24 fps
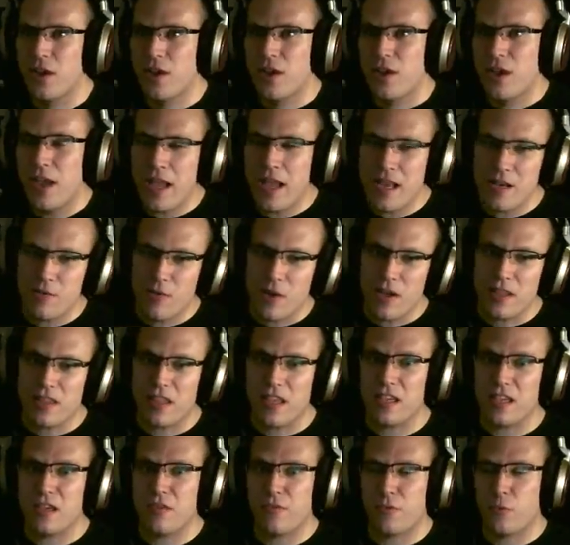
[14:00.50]
Anyway,
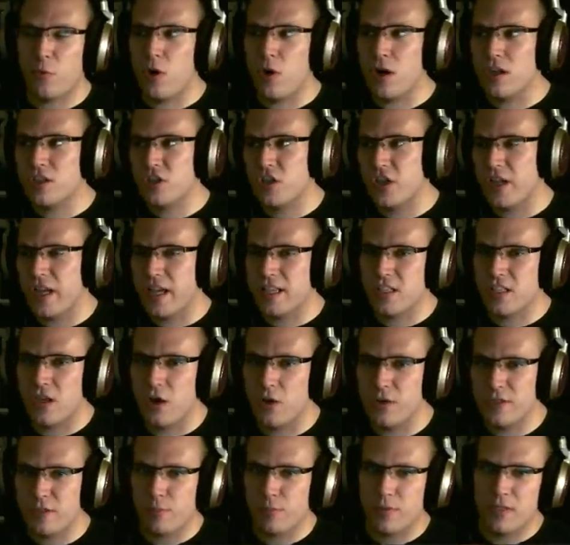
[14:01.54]
thank you for watching. As
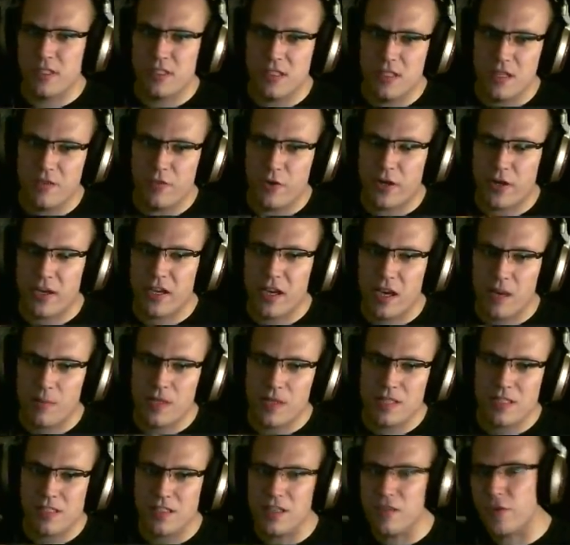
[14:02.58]
always, please leave your
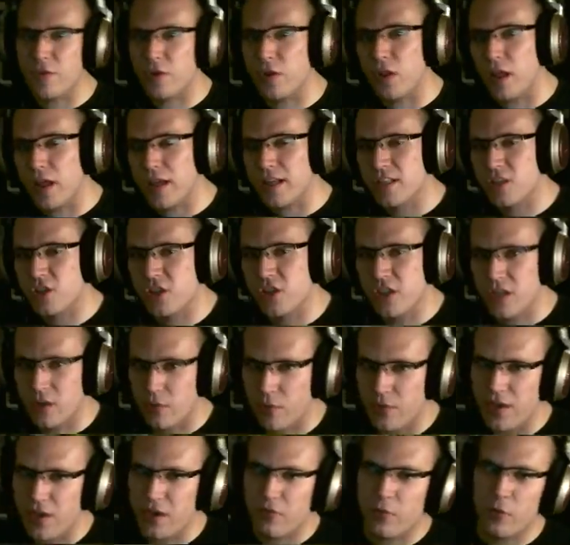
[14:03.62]
comments, leave your likes, share
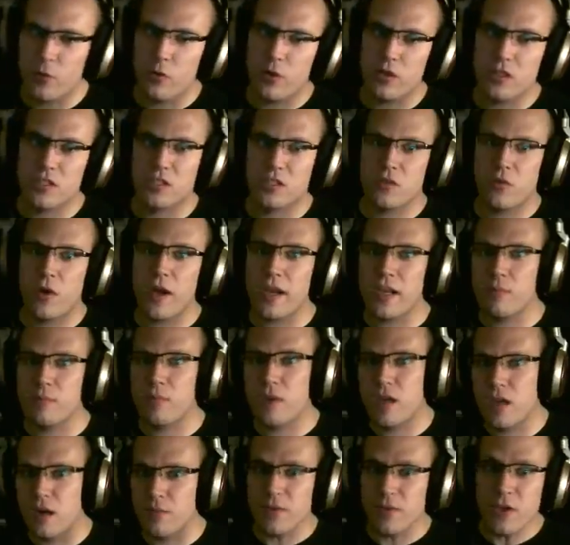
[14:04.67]
with everyone so I can
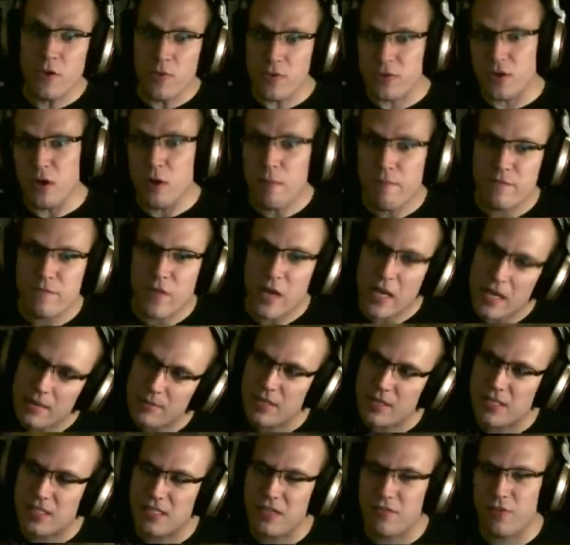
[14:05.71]
become YouTube
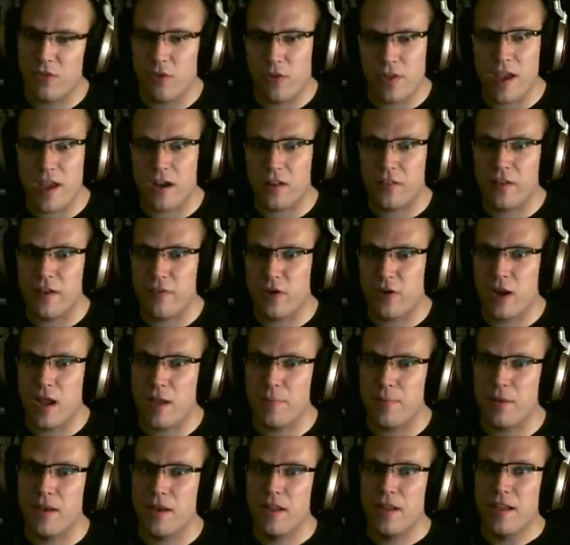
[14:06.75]
famous, even though that'll never
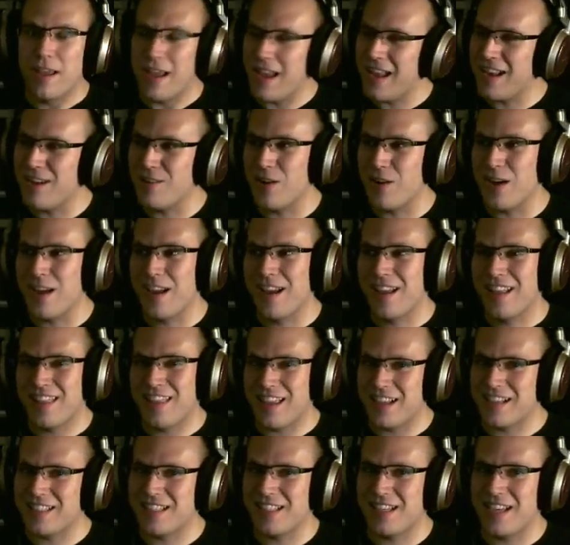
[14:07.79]
happen. Anyway,
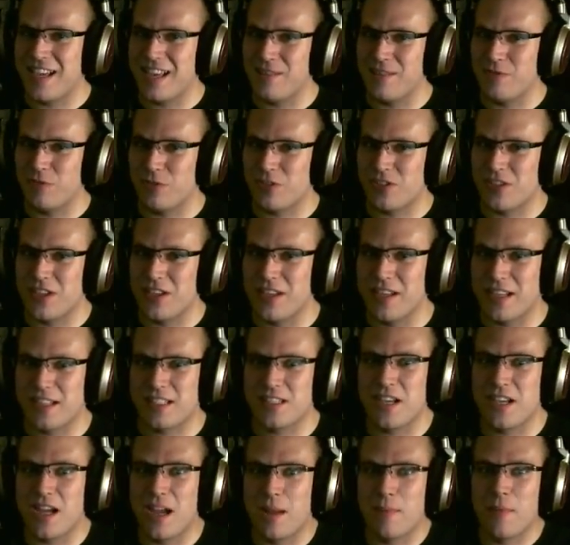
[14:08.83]
thanks again, and we'll see you next
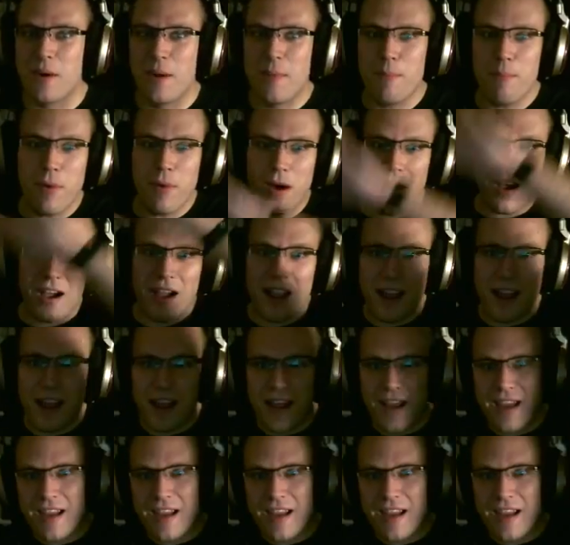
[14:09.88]
time. Bye!